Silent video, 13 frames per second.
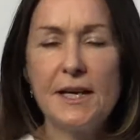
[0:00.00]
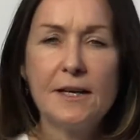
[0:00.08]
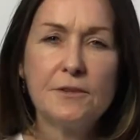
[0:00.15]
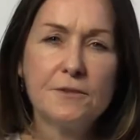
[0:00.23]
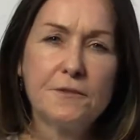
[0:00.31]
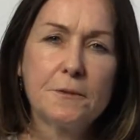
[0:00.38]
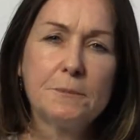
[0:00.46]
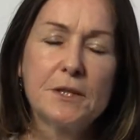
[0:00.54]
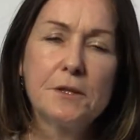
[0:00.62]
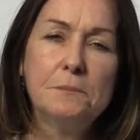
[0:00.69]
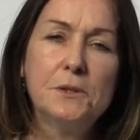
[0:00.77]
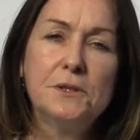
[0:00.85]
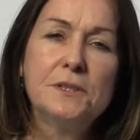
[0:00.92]
Now, from a
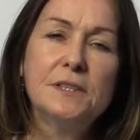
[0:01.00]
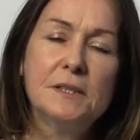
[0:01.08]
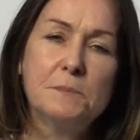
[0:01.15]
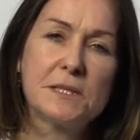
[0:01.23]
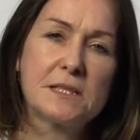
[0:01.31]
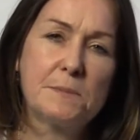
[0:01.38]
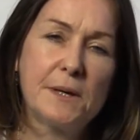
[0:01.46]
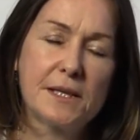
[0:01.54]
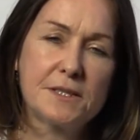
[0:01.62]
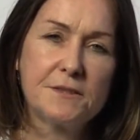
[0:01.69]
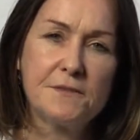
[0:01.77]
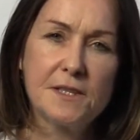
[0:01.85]
community perspective,